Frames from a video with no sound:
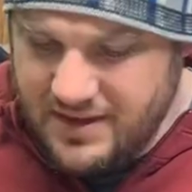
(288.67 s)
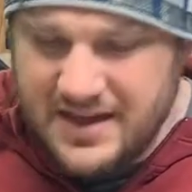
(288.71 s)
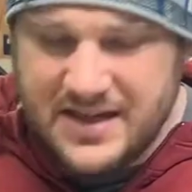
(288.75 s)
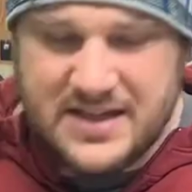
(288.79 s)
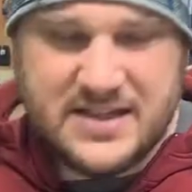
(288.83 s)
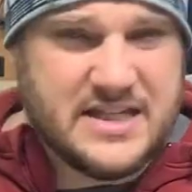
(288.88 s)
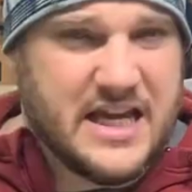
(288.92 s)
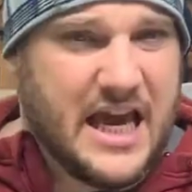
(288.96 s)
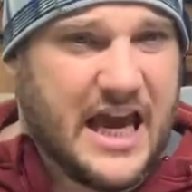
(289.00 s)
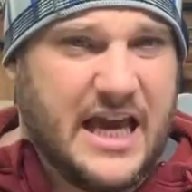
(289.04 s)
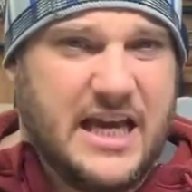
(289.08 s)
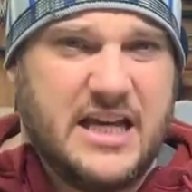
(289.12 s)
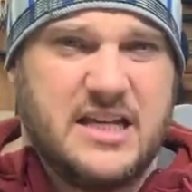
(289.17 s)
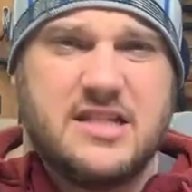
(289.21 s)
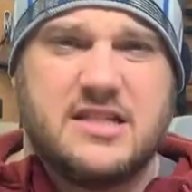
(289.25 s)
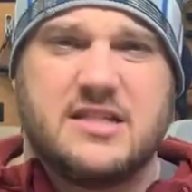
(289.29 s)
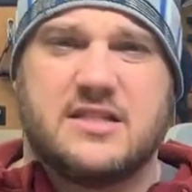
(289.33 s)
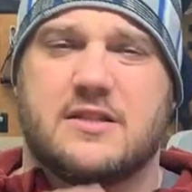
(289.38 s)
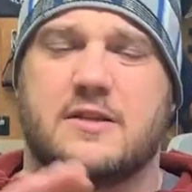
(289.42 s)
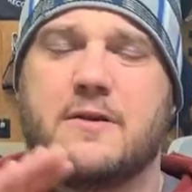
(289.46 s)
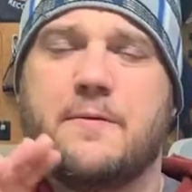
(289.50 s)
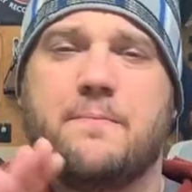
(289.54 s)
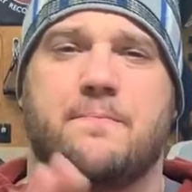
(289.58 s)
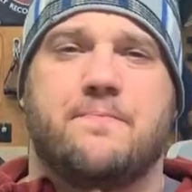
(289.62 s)

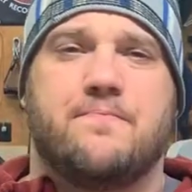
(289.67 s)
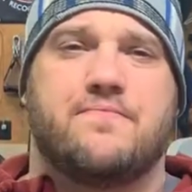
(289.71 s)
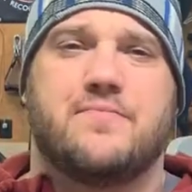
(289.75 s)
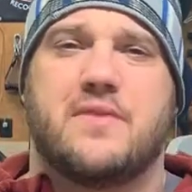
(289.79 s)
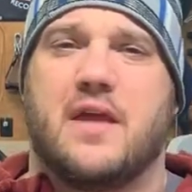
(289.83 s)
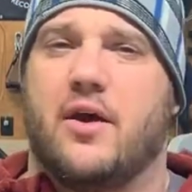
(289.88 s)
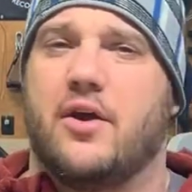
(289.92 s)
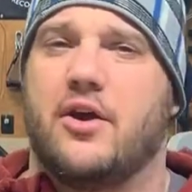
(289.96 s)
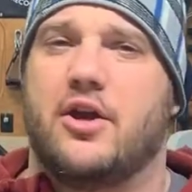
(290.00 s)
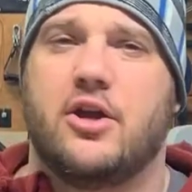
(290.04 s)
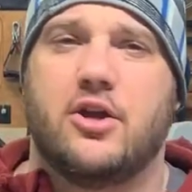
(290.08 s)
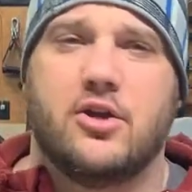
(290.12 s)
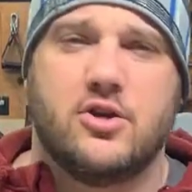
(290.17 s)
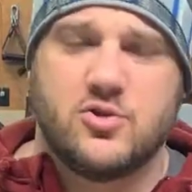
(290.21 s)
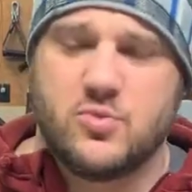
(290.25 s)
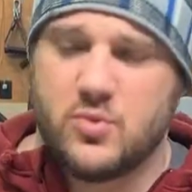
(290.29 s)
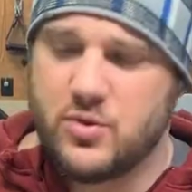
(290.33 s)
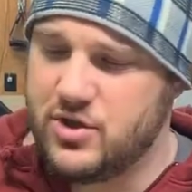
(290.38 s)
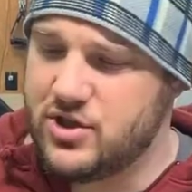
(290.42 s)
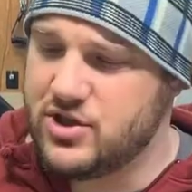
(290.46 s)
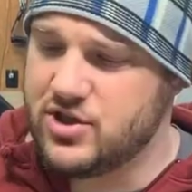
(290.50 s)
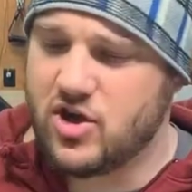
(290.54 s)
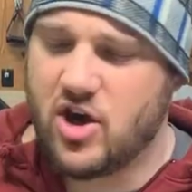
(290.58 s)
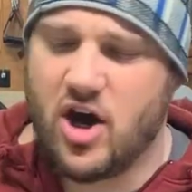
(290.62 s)
Taste. Now here's where
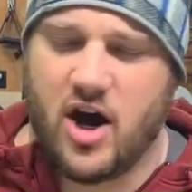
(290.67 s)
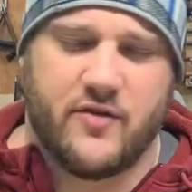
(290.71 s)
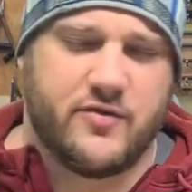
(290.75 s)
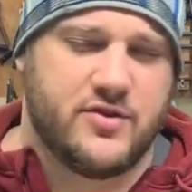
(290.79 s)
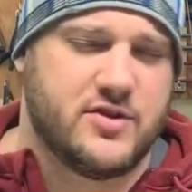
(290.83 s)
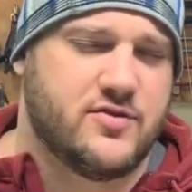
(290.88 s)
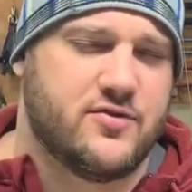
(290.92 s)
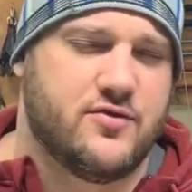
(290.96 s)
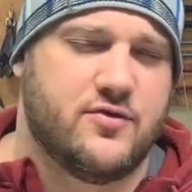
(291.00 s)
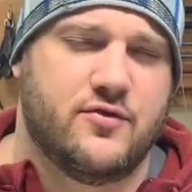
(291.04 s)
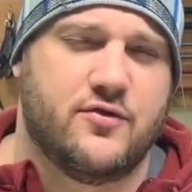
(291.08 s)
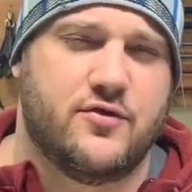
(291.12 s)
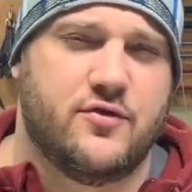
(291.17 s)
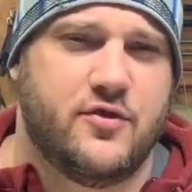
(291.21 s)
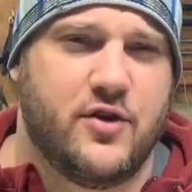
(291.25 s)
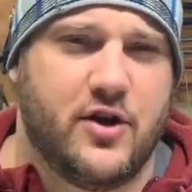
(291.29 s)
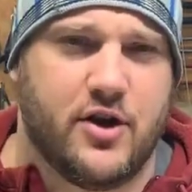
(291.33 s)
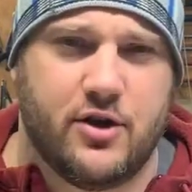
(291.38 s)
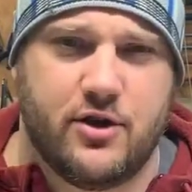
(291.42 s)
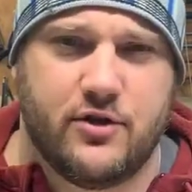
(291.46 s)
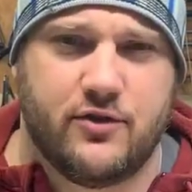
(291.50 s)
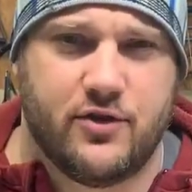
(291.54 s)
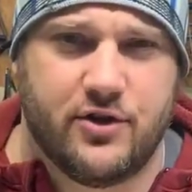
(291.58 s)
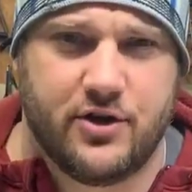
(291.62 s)
this coffee is
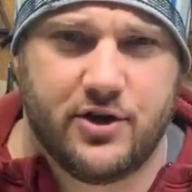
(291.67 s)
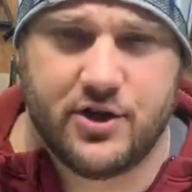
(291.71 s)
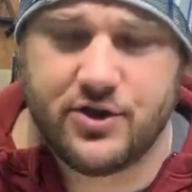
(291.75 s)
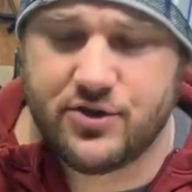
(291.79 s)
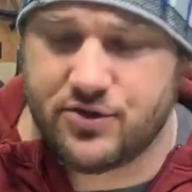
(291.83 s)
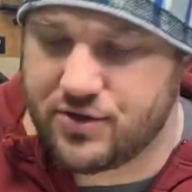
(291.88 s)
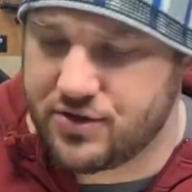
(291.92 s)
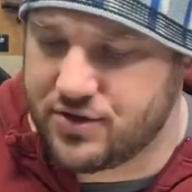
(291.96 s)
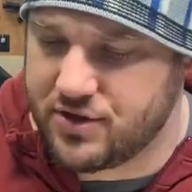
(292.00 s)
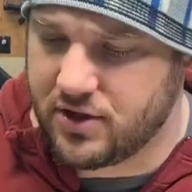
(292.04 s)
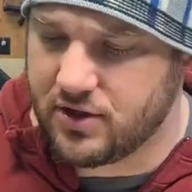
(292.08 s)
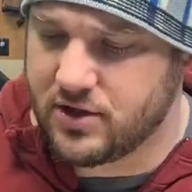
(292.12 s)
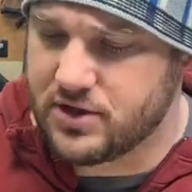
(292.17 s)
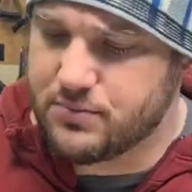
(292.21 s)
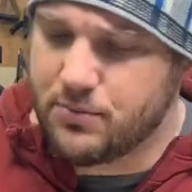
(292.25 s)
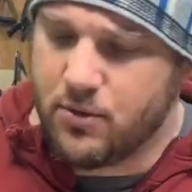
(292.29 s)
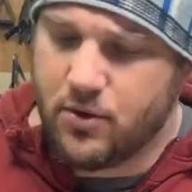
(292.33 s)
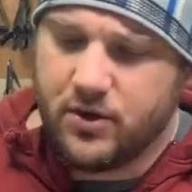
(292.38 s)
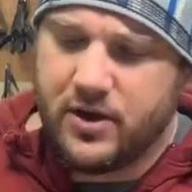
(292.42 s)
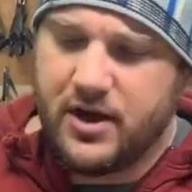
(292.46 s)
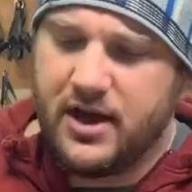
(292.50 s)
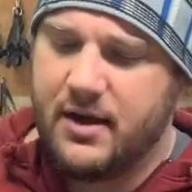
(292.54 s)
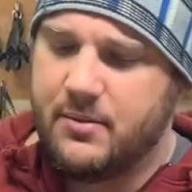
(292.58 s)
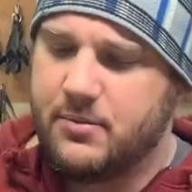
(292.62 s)
very, very interesting.
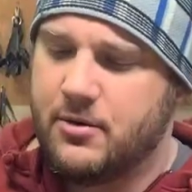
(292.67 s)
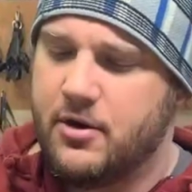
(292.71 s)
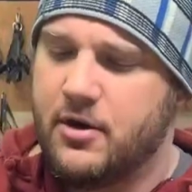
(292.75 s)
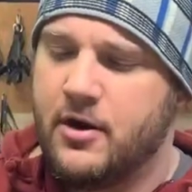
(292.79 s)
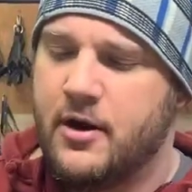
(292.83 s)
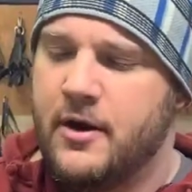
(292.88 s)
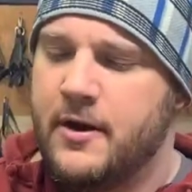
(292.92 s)
Smokehammer.